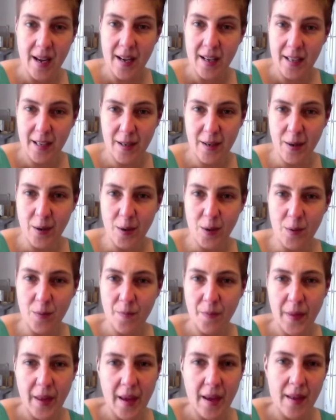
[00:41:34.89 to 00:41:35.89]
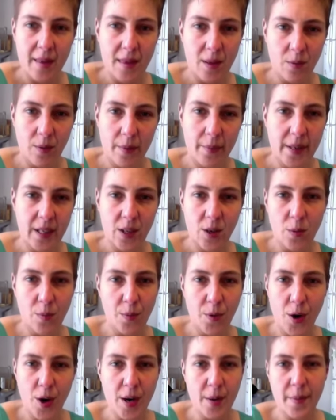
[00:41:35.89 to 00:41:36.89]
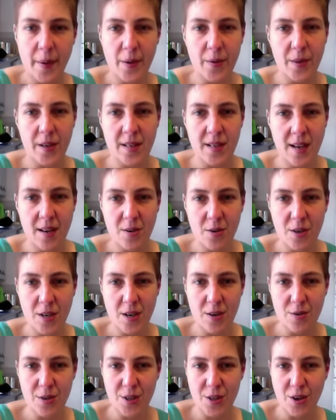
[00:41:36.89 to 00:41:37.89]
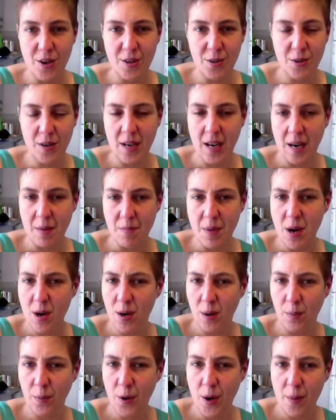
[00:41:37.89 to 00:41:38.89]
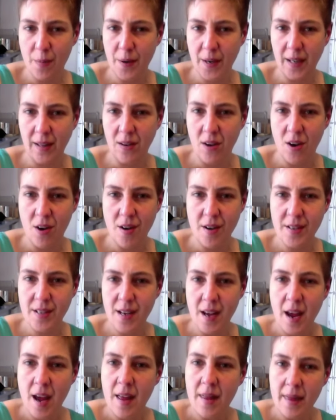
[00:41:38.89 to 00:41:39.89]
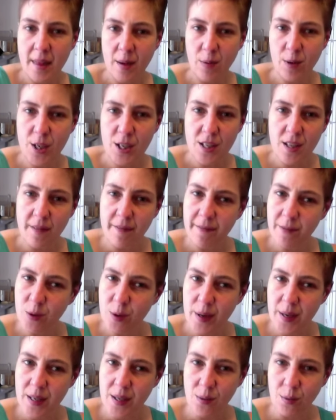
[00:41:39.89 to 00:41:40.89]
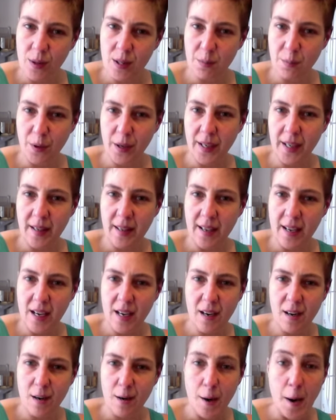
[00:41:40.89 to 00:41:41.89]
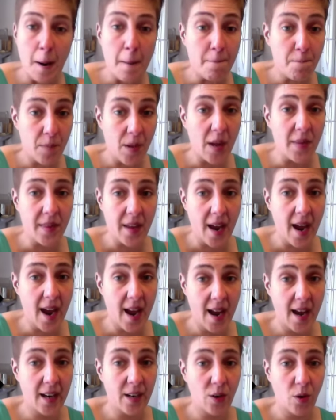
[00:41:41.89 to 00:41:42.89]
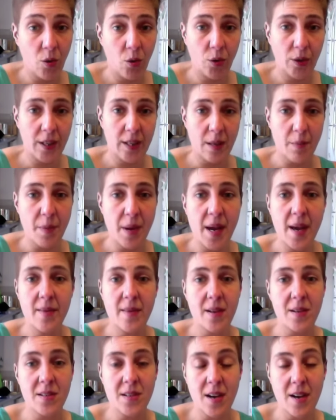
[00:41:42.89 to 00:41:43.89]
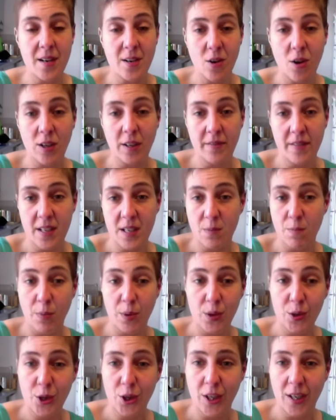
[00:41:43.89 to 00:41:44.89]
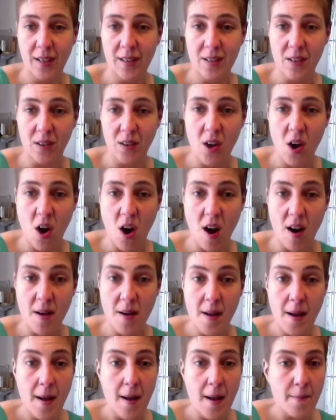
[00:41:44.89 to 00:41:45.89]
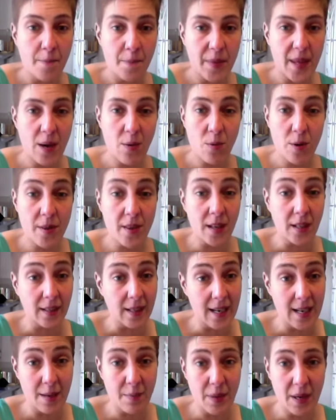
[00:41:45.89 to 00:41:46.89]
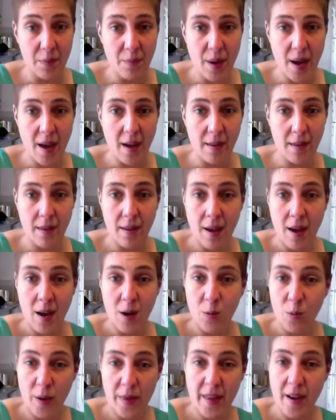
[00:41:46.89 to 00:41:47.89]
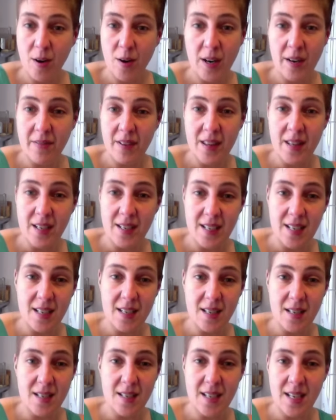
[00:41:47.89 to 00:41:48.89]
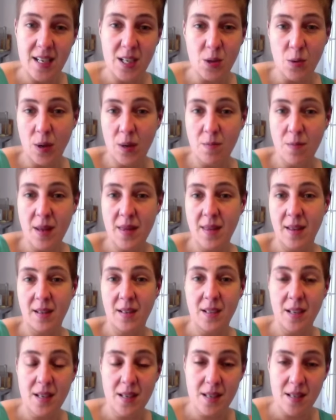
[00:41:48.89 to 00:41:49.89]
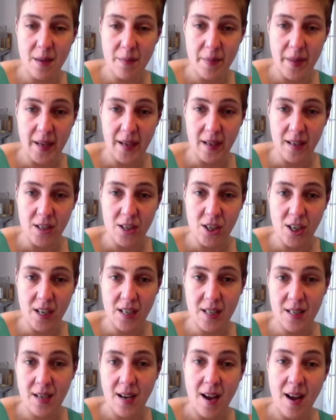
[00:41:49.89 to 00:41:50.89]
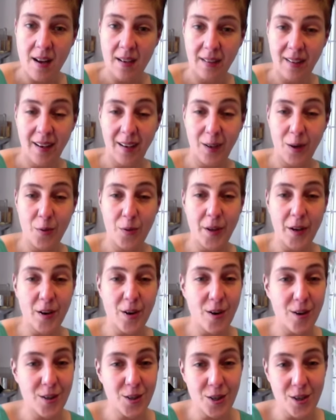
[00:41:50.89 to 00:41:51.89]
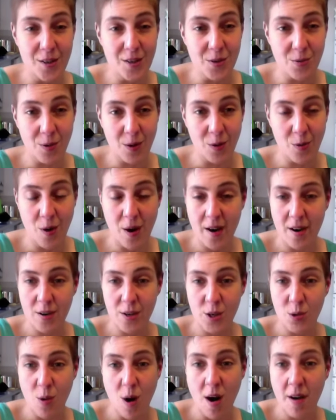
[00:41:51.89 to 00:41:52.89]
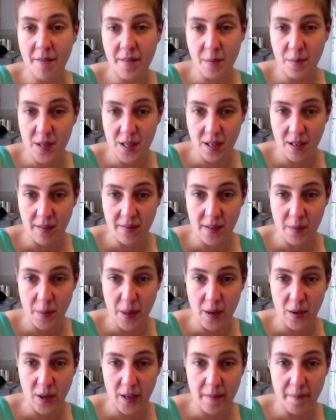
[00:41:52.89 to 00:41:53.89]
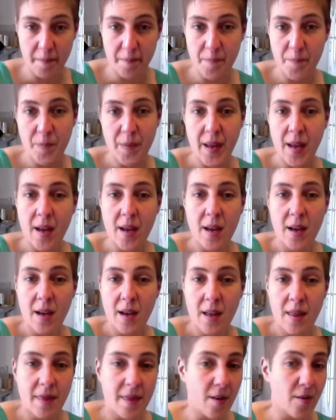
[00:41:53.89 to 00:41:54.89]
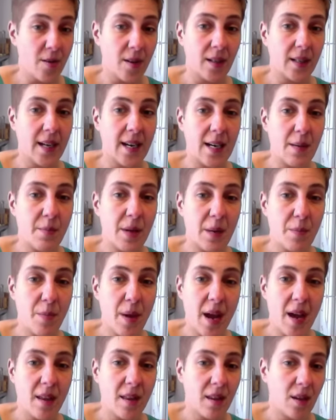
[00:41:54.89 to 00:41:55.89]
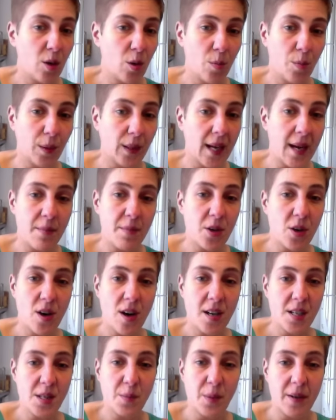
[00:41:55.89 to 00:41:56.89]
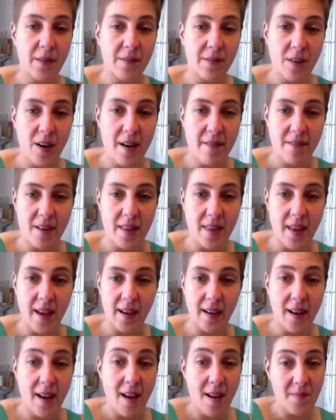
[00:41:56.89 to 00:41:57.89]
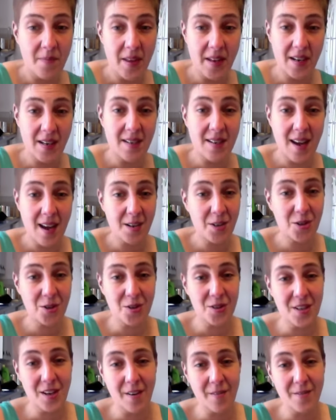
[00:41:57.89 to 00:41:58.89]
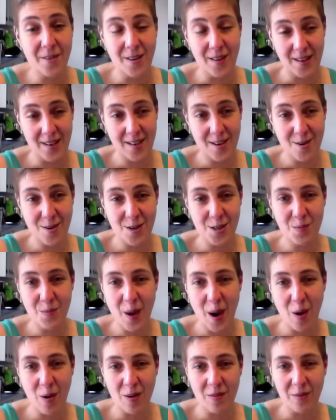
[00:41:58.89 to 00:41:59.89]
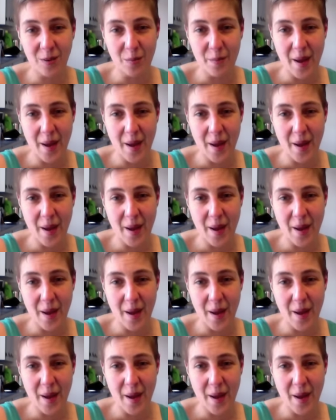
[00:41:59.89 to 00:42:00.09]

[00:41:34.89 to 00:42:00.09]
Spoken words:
You know, the women who brought about the tender years doctrine and marital property laws, they were just the voice whispering in the ear, not the hand holding the pen that signed all of this bullshit into law. They were the Lady Macbeth, without even the decency to admit they'd done something unjust, let alone the conscience required to off themselves about it. They're the Lady Macbeth who blamed her husband for everything, then attached herself to the nearest powerful